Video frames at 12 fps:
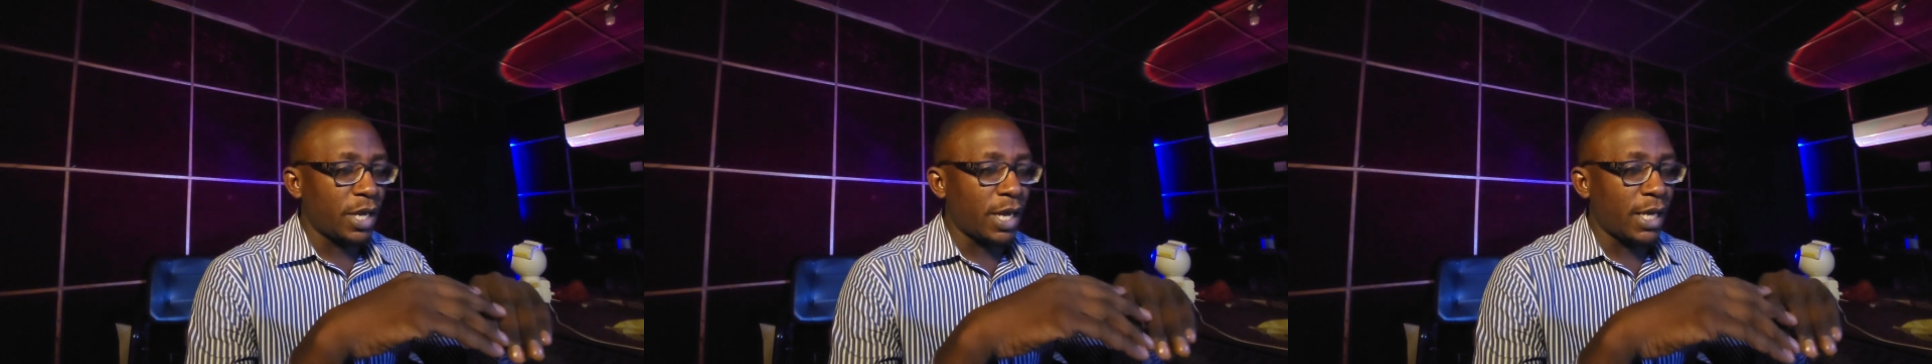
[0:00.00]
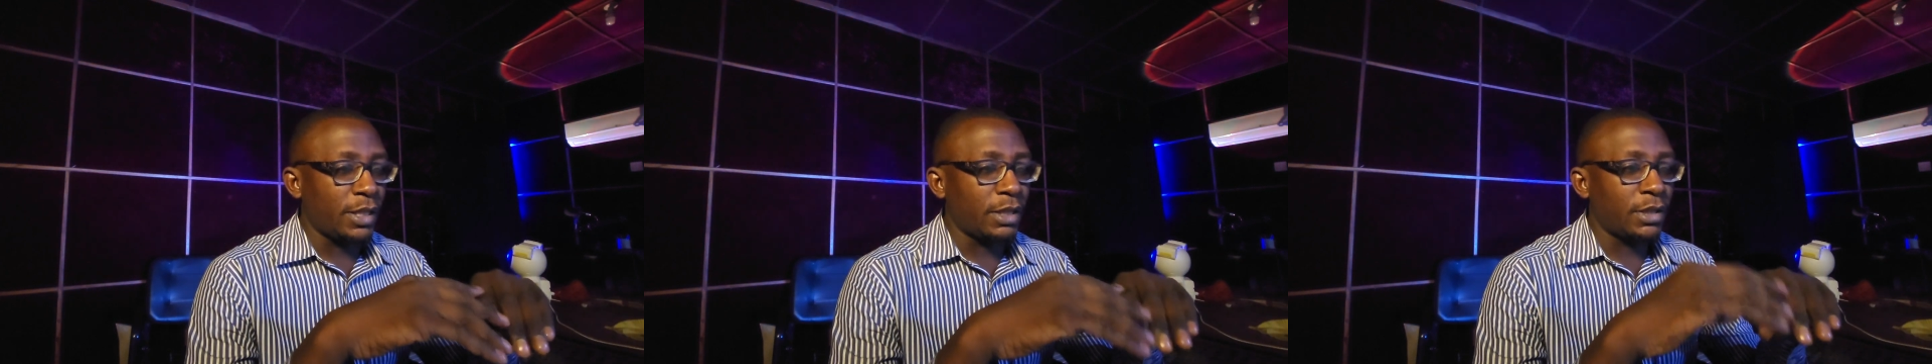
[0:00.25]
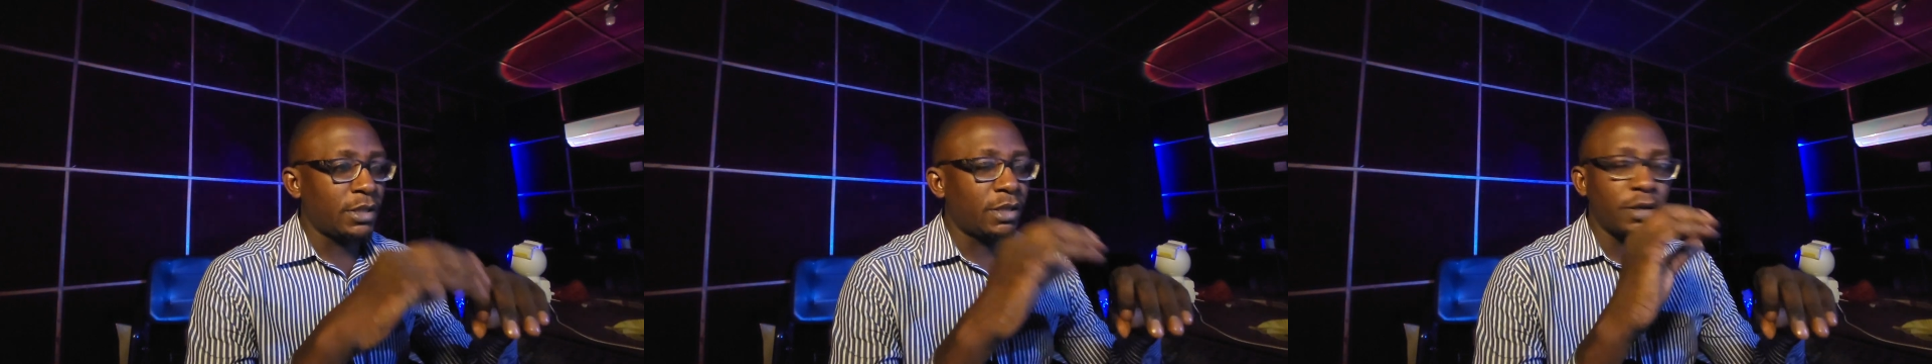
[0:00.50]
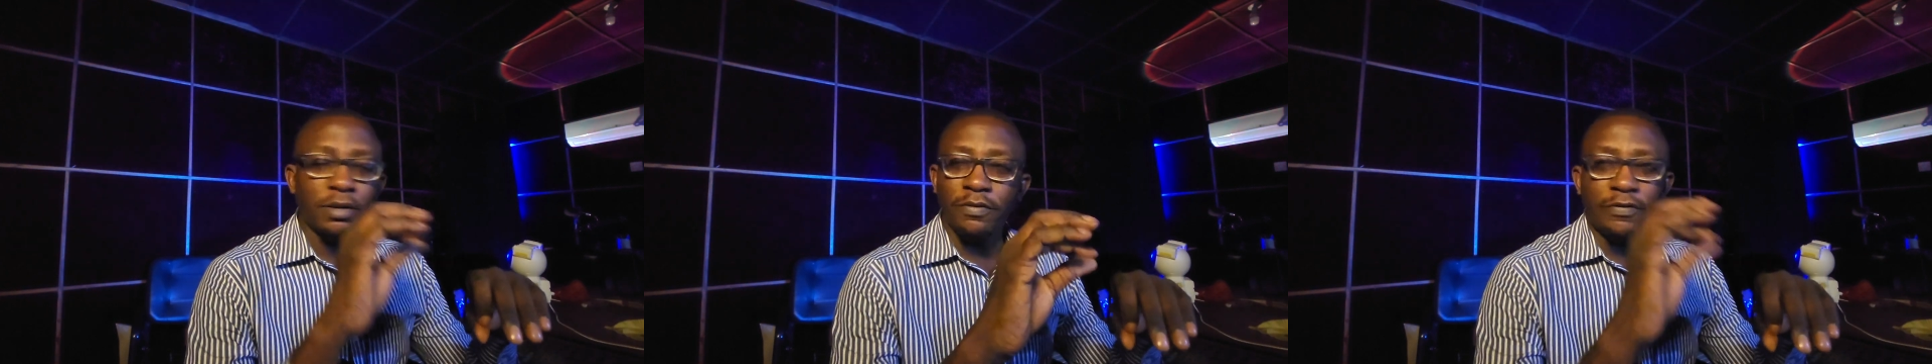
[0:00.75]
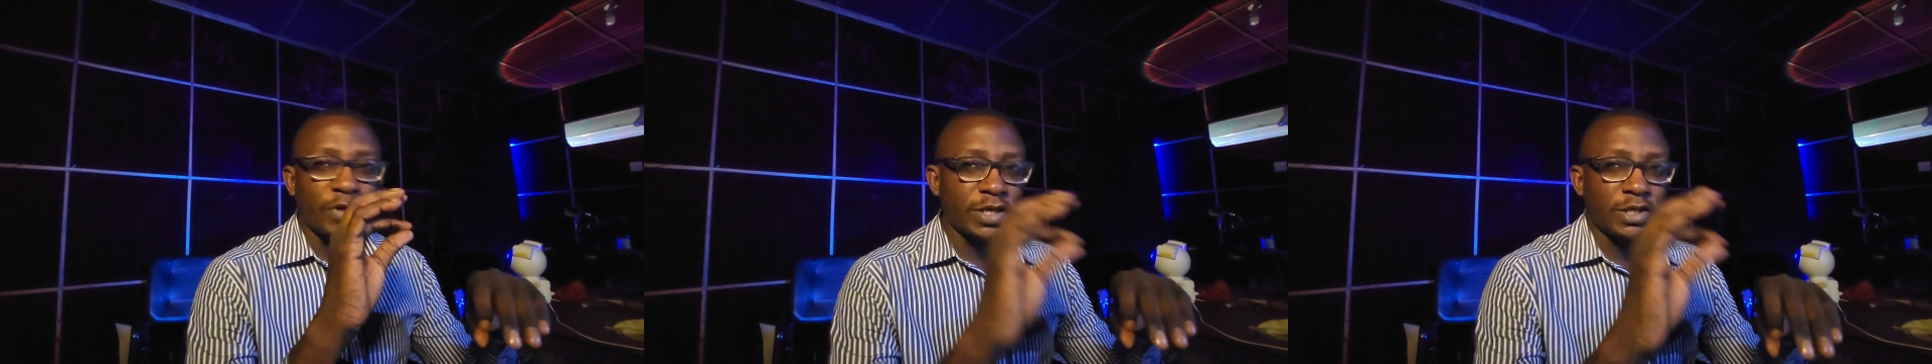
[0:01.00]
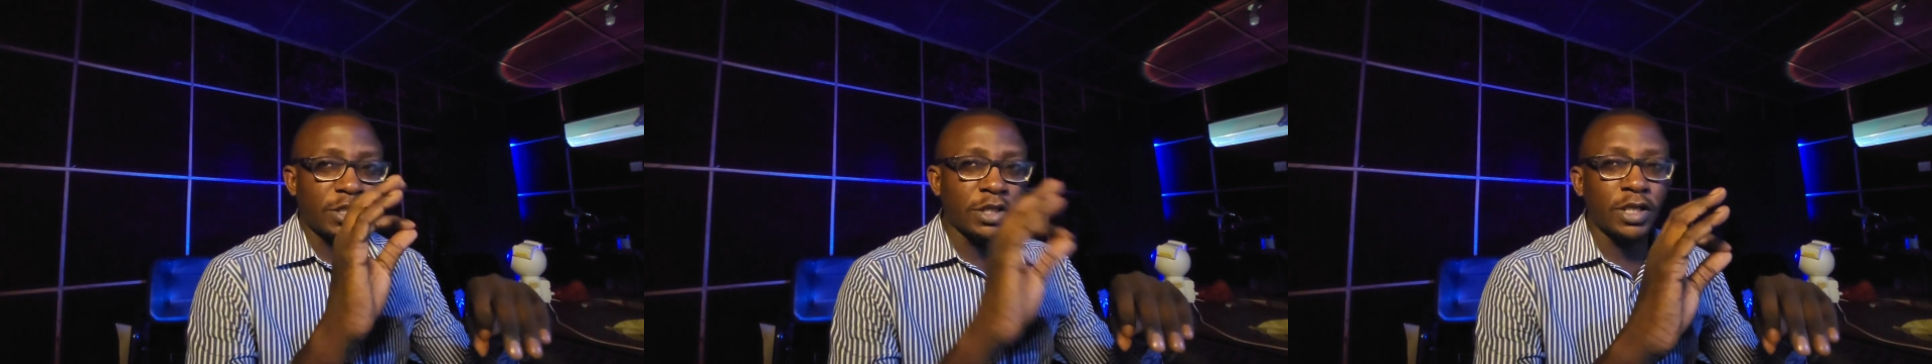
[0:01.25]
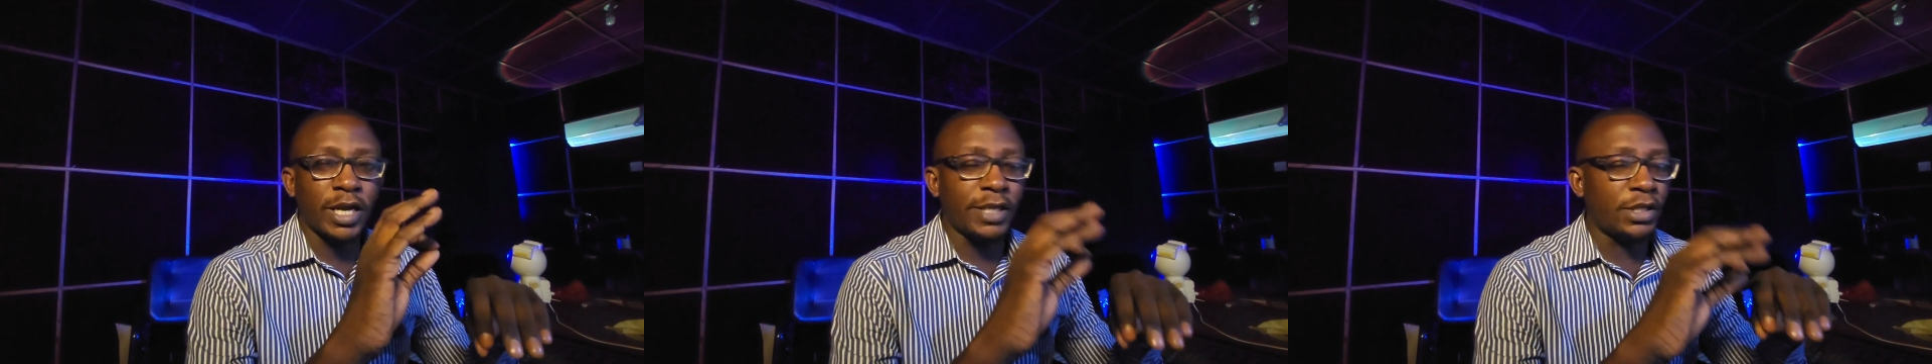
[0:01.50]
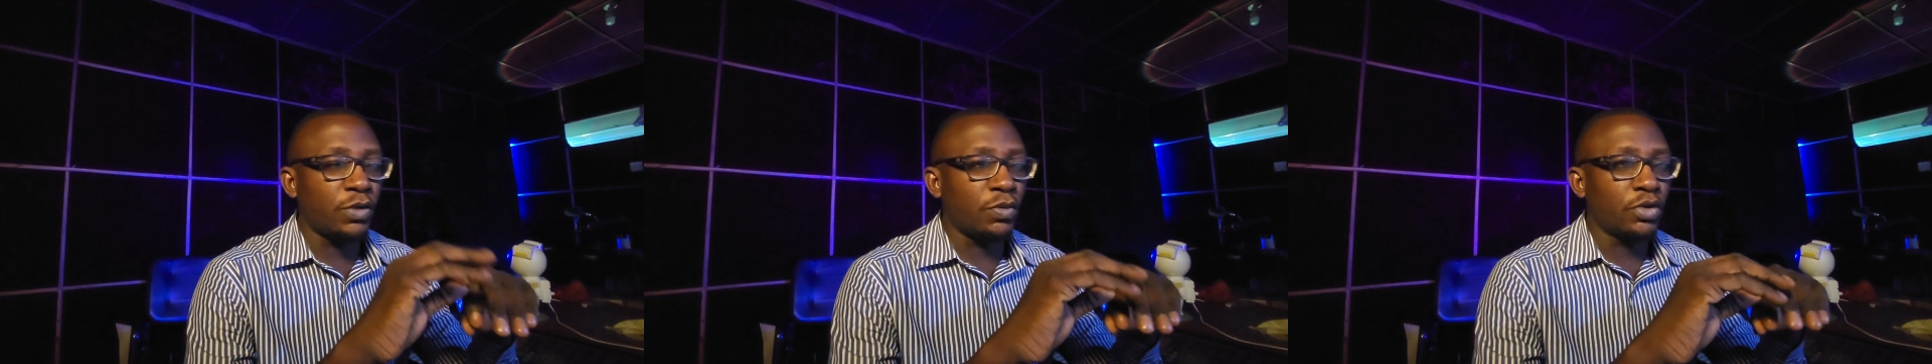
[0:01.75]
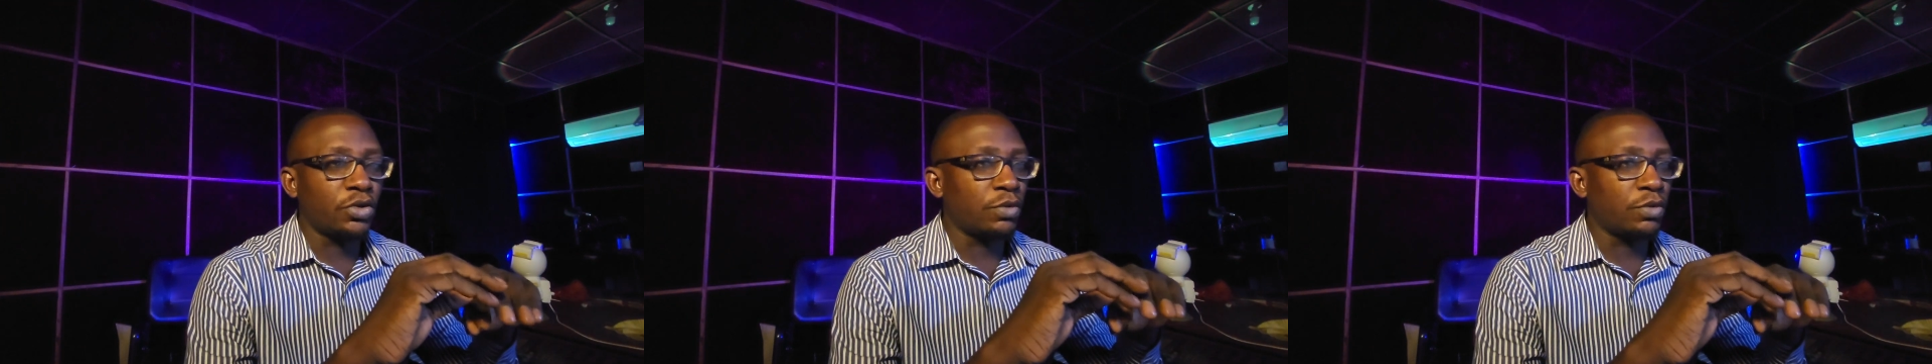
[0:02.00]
and the first thing I did was